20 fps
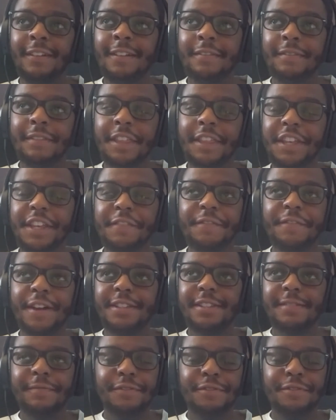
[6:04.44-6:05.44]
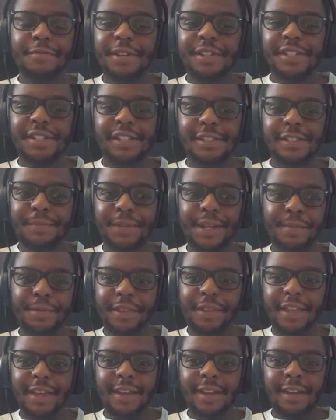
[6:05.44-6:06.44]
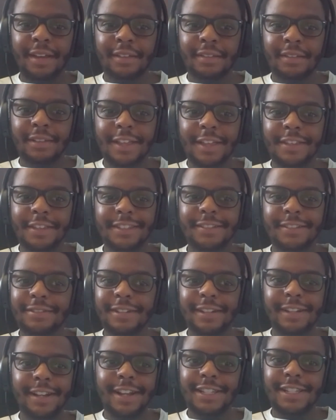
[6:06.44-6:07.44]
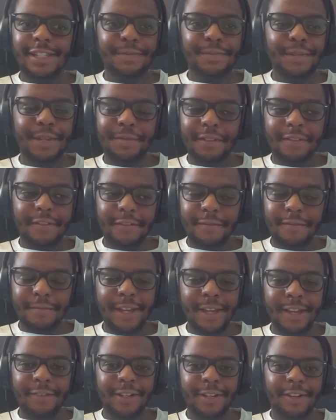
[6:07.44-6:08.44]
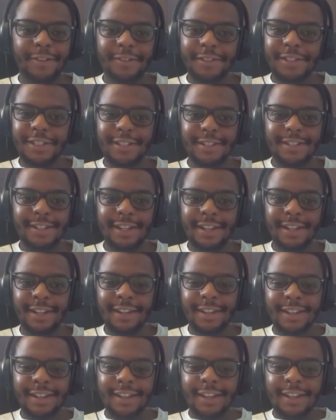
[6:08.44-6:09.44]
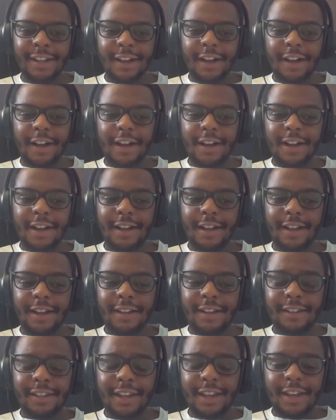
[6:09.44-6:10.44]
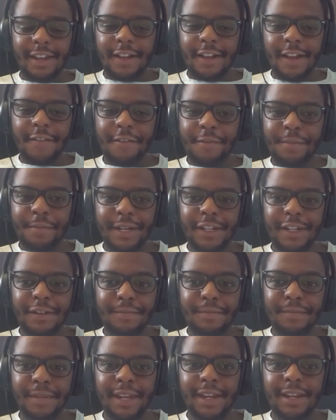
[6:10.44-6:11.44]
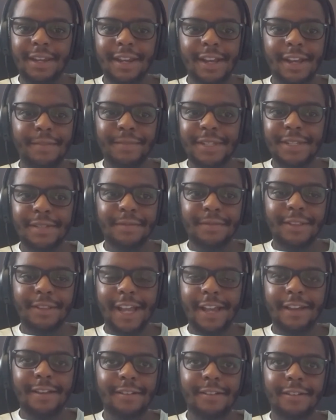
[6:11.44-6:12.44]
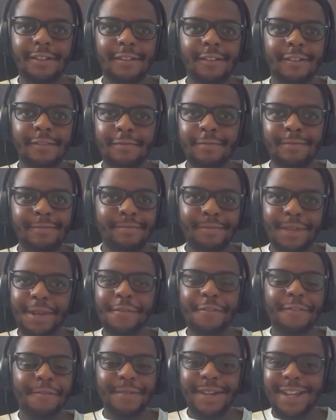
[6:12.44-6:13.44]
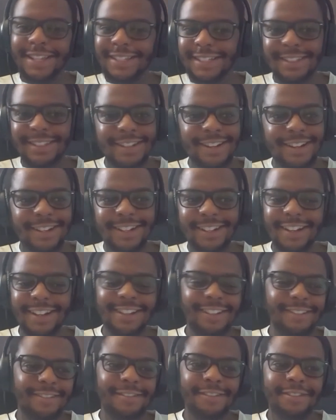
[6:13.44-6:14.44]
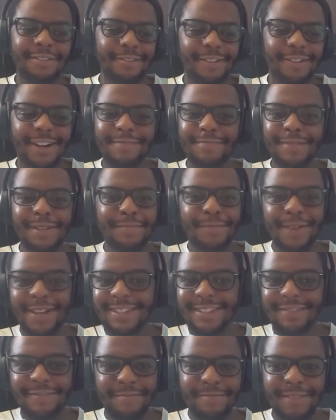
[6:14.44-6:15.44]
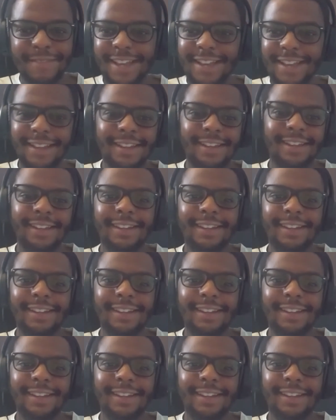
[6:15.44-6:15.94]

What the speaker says: I think first and foremost is the people there. I think they were the nicest people I've ever met when I got to uni. Yeah, everybody you meet, you get to meet sort of like people from Kazakhstan. I never thought I'd meet a person from there.